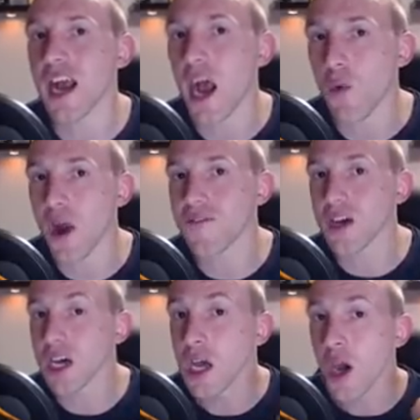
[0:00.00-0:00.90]

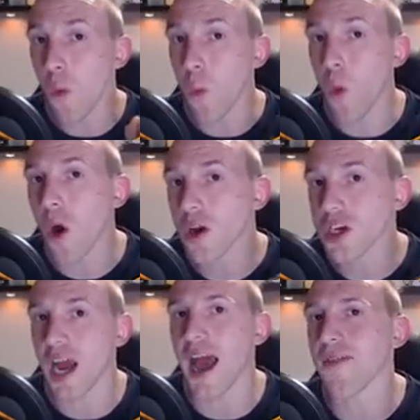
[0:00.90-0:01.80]
However,
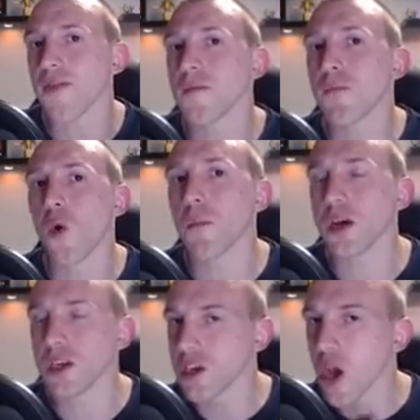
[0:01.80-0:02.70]
watch at the
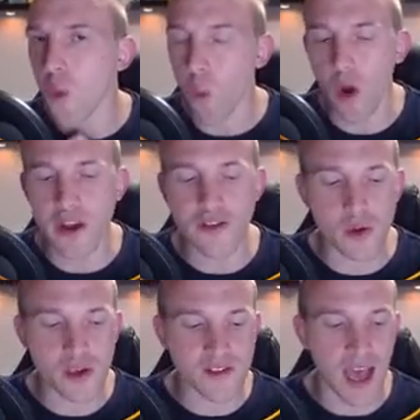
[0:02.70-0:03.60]
moment what is
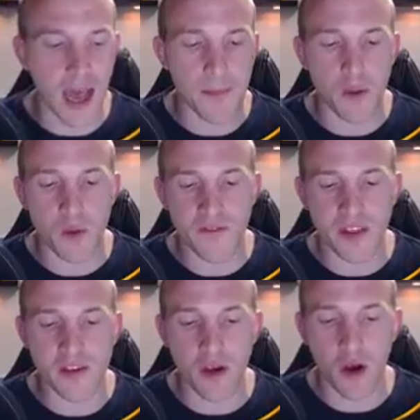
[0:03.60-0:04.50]
going to happen with
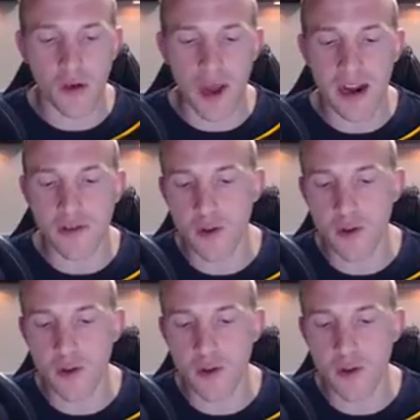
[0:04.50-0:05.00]
these Hog Riders.